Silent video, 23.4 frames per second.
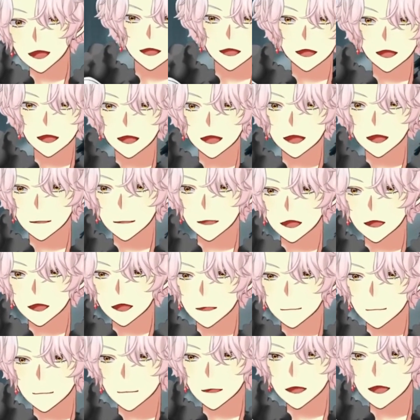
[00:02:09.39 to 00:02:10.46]
Now, I'm sure
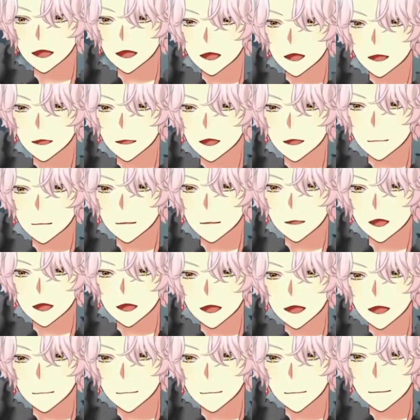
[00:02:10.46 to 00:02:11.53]
everybody has that one
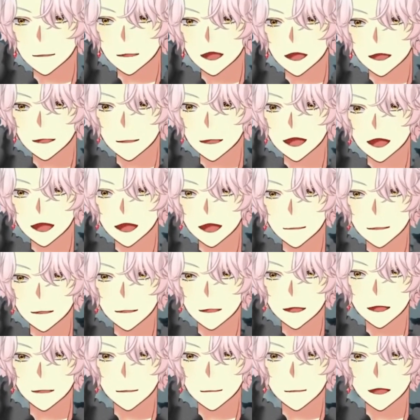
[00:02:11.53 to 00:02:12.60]
item in their house
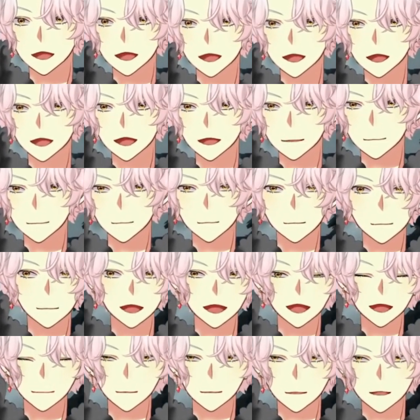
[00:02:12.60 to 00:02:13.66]
where if the
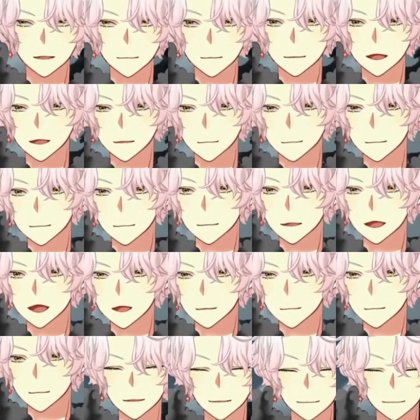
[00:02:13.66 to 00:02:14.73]
house is going up in
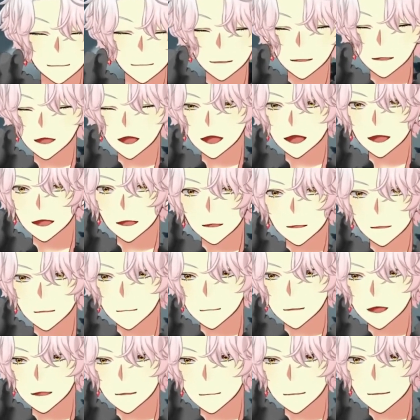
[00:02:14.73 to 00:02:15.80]
flames or an earthquake
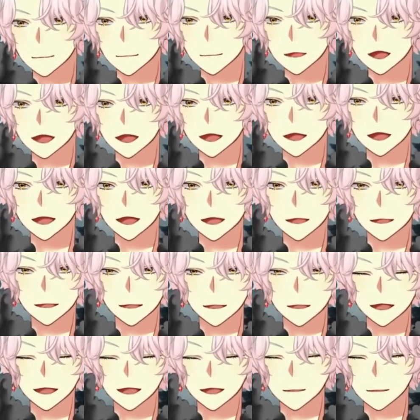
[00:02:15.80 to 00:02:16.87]
is coming,
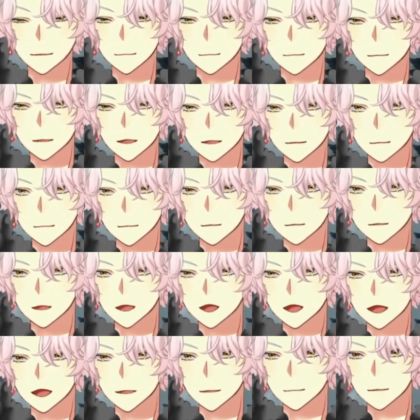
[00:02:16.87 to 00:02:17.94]
there's going to be one
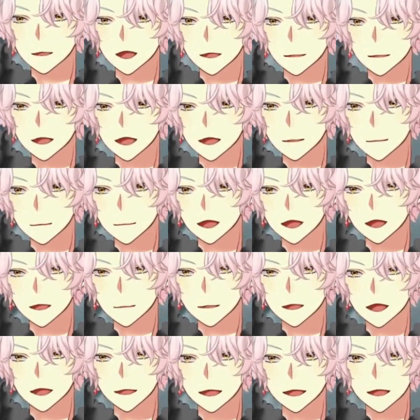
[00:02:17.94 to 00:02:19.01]
item that you're going to grab
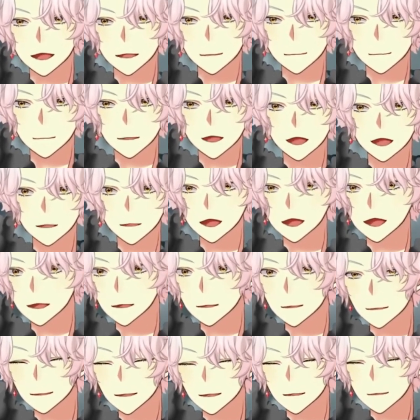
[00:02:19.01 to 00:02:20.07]
and bring with you
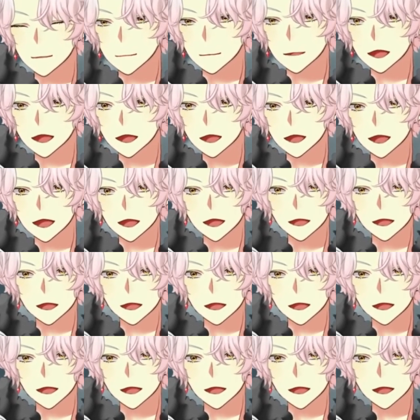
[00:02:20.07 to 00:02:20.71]
to the bitter end.